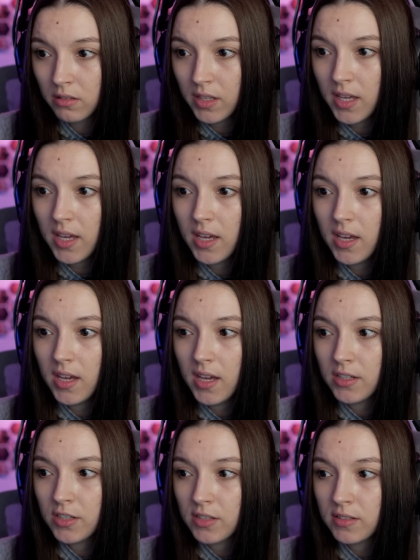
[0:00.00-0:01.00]

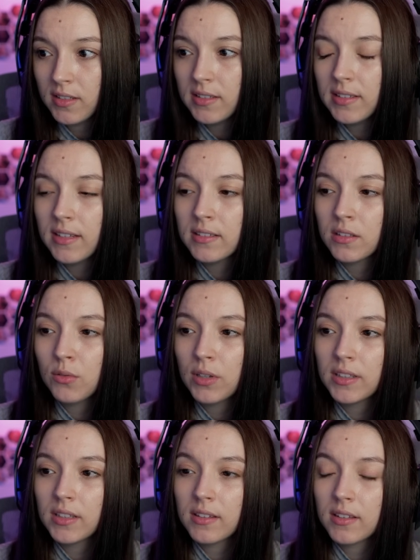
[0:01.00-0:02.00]
There she is. Lisa is the
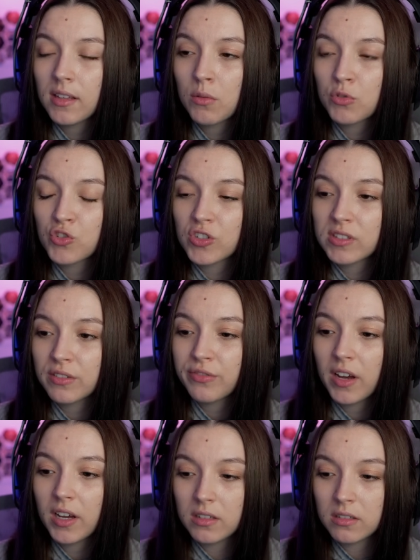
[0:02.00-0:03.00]
one that said it was just a
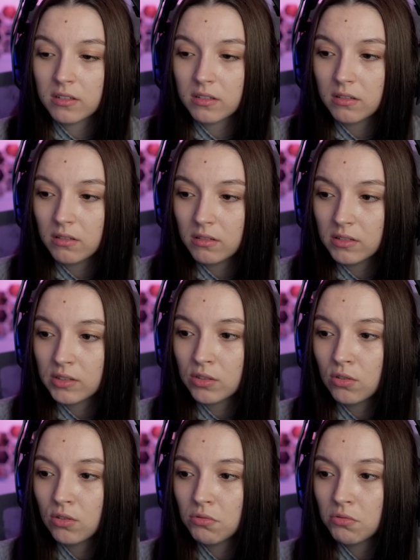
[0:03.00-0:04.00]
fire drill.
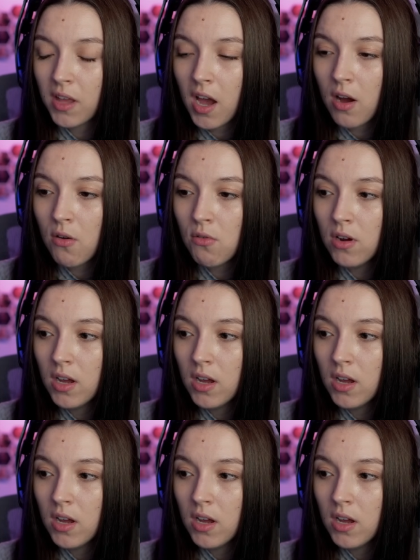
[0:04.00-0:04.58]
So now